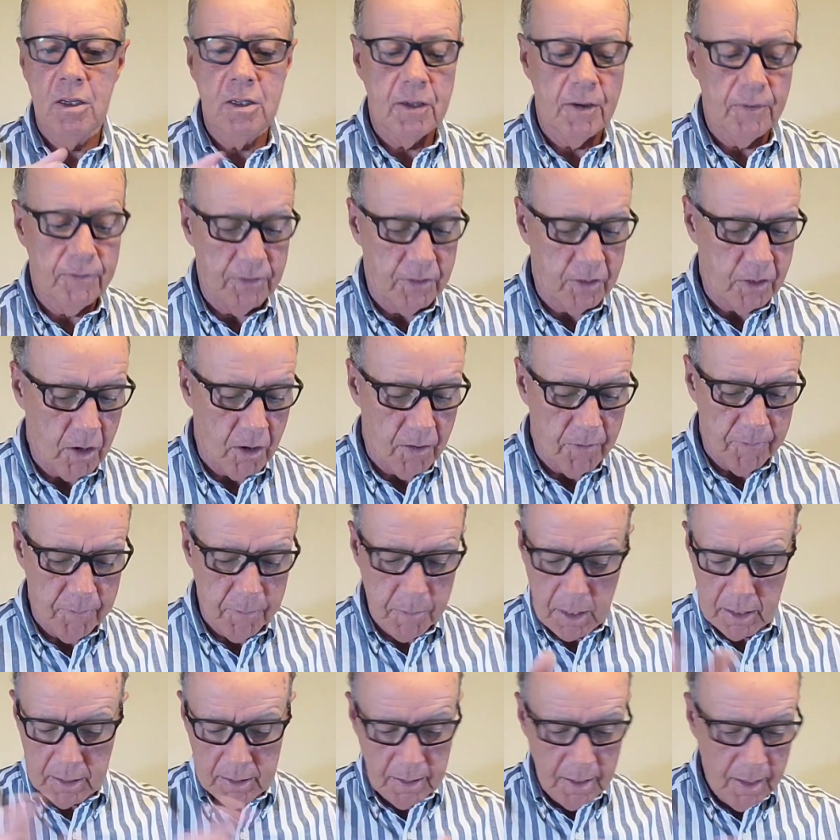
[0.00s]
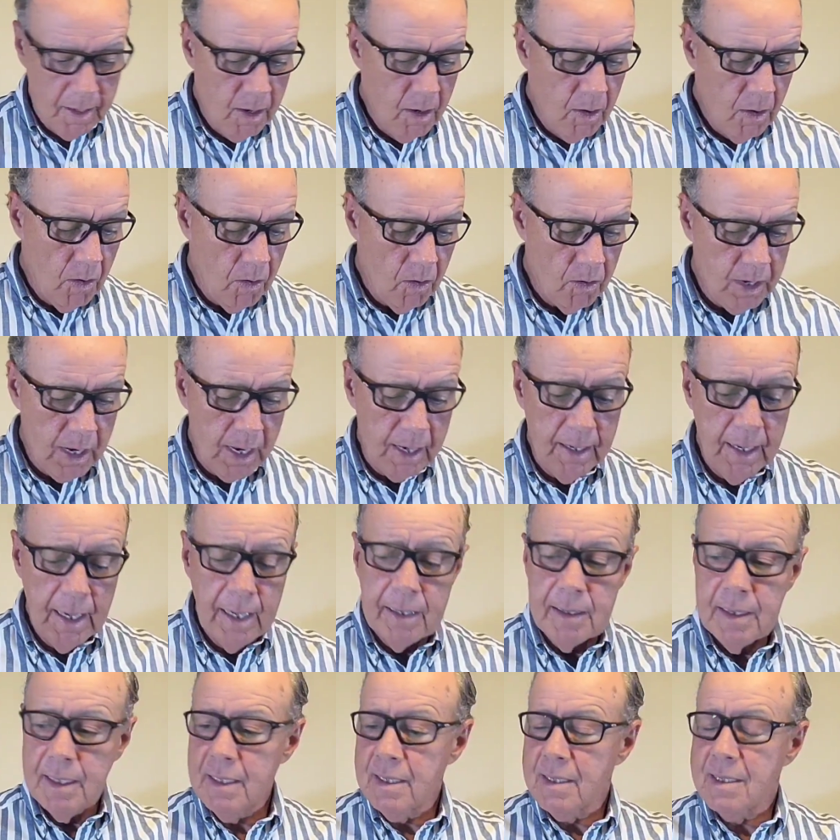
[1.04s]
of stuff. But okay,
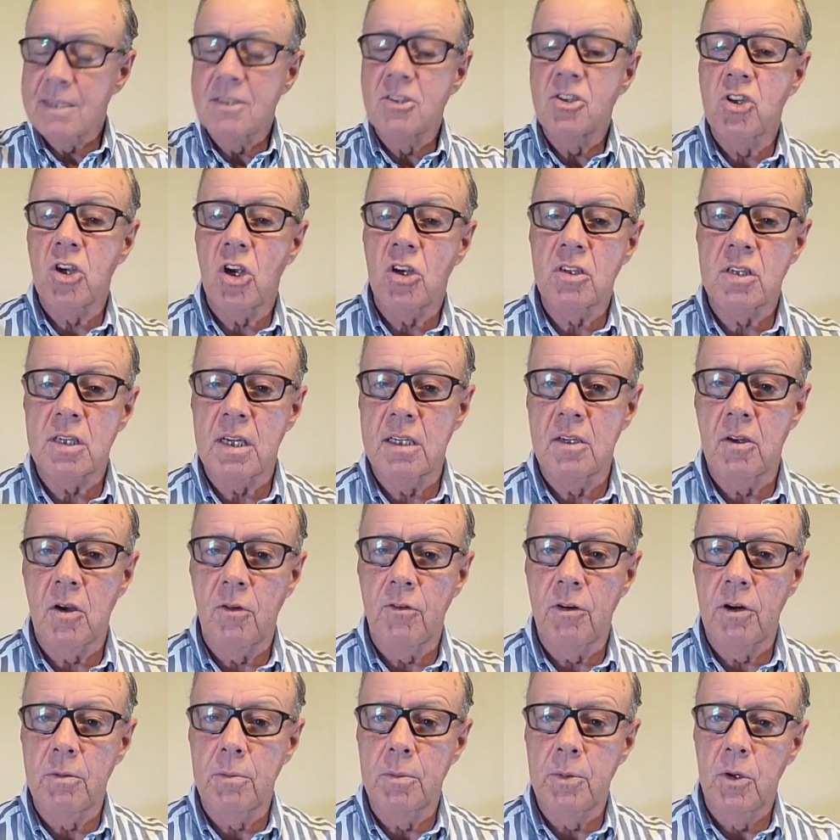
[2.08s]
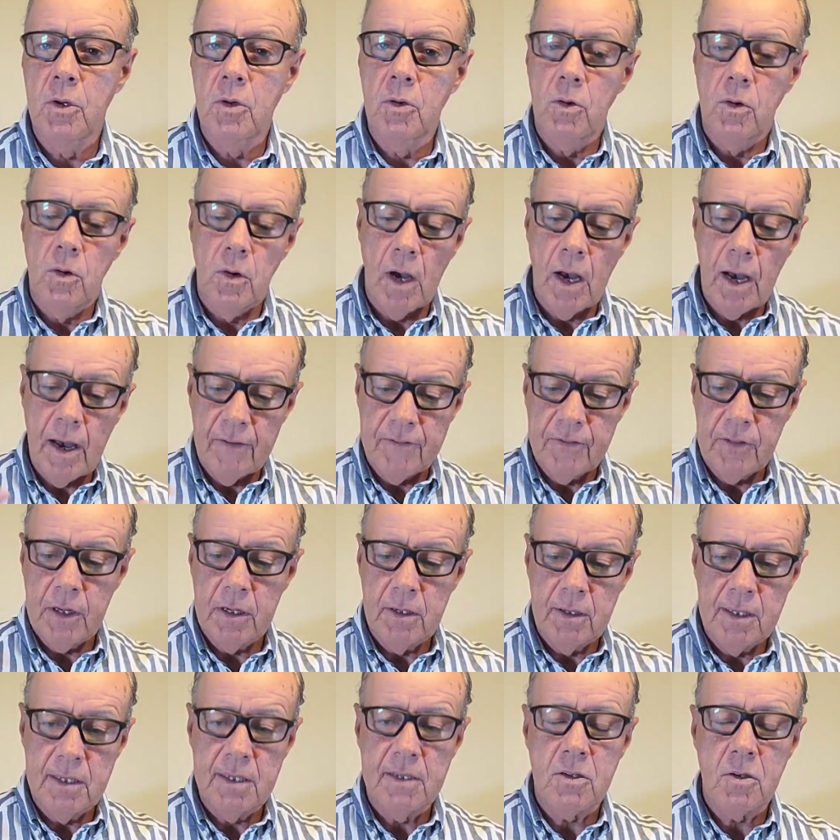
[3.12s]
this is just an overview. After
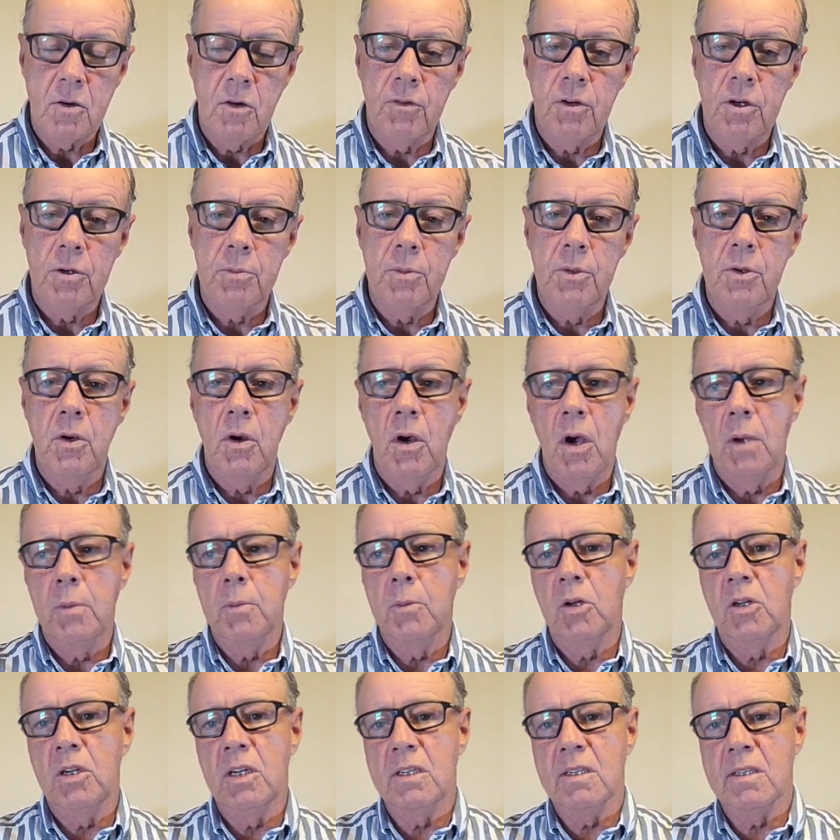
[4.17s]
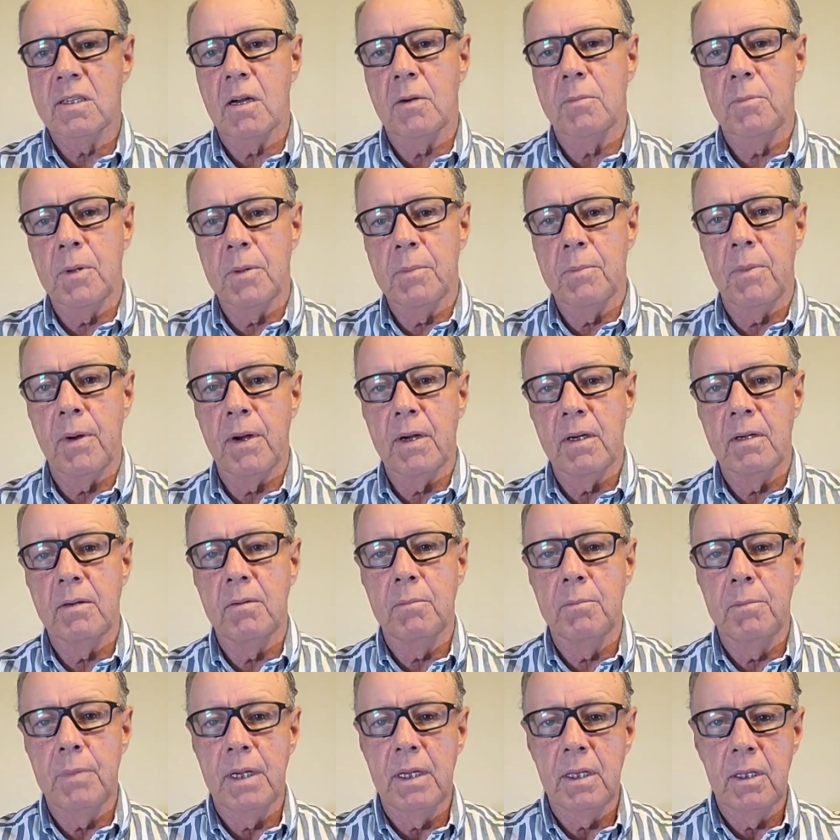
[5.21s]
this overview, I'm gonna start
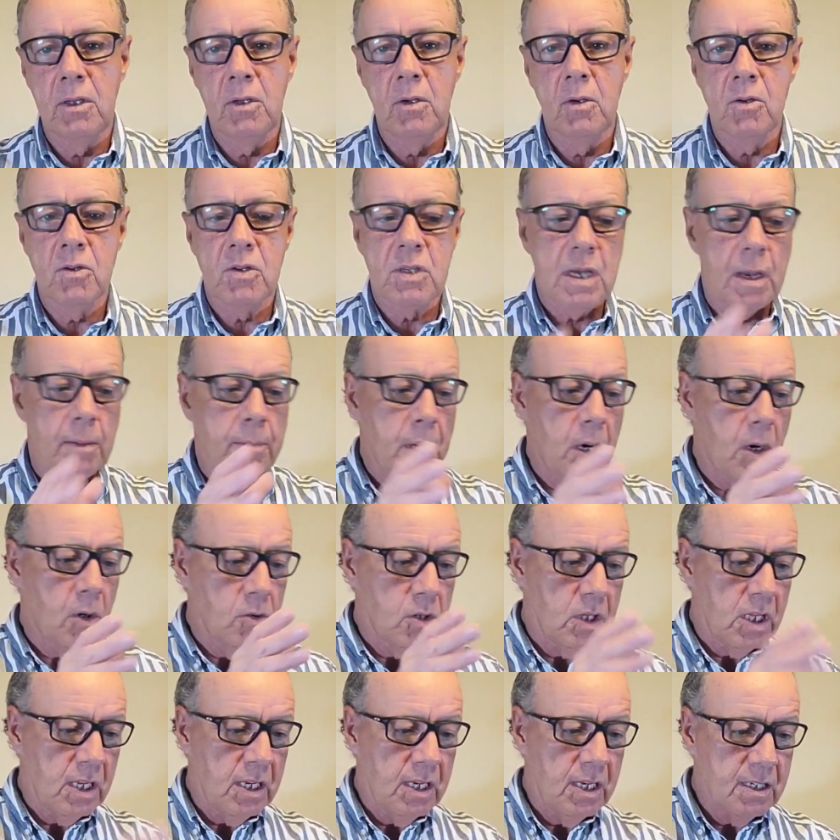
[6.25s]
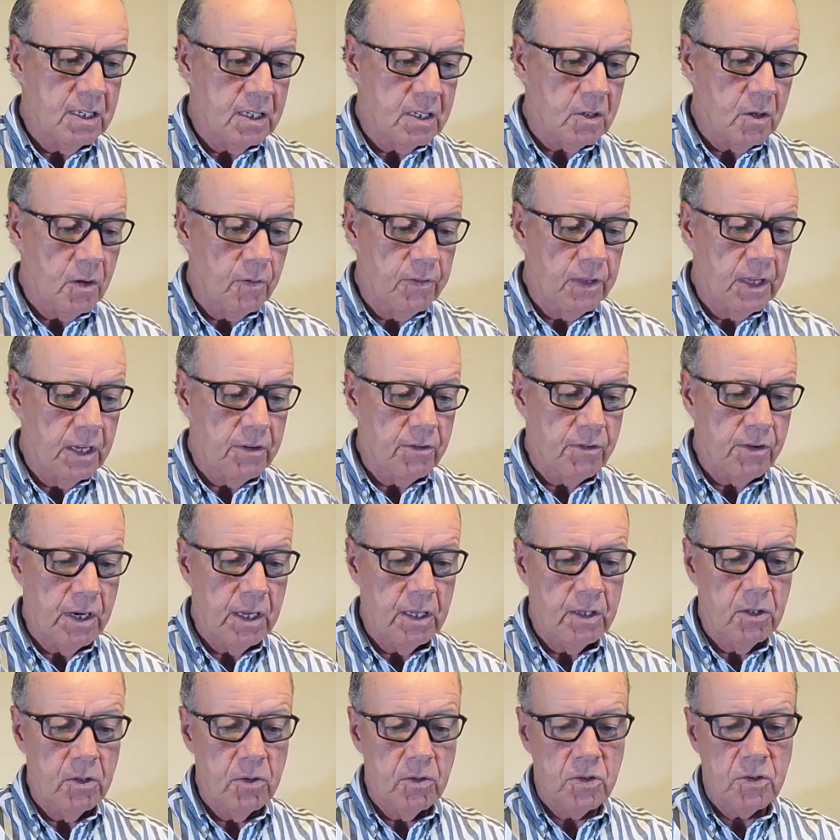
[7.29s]
preparing videos about each of the
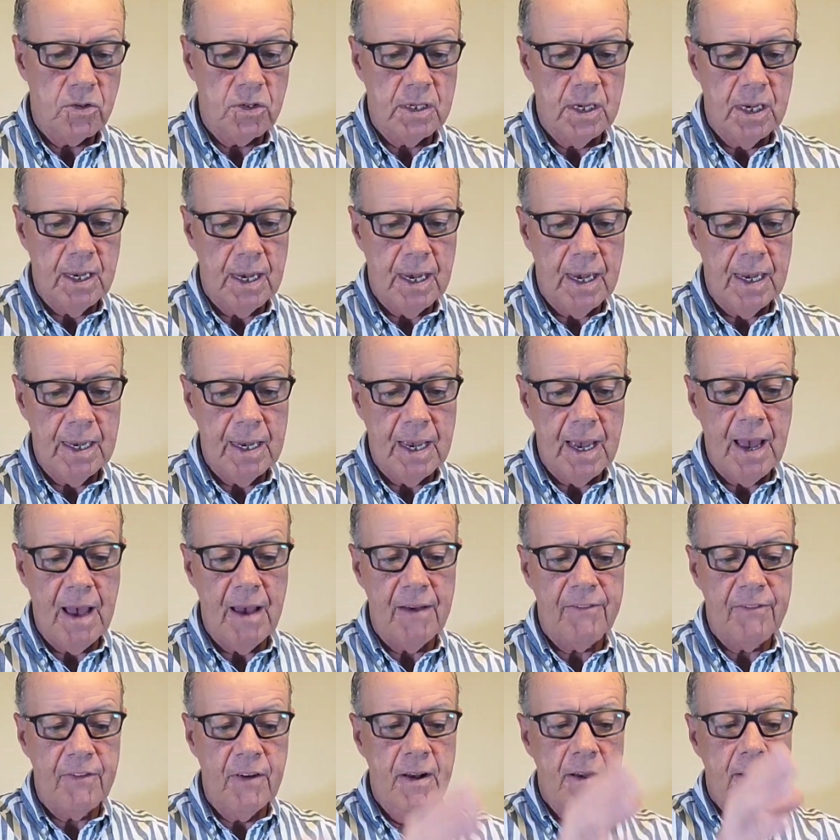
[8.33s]
radios I have,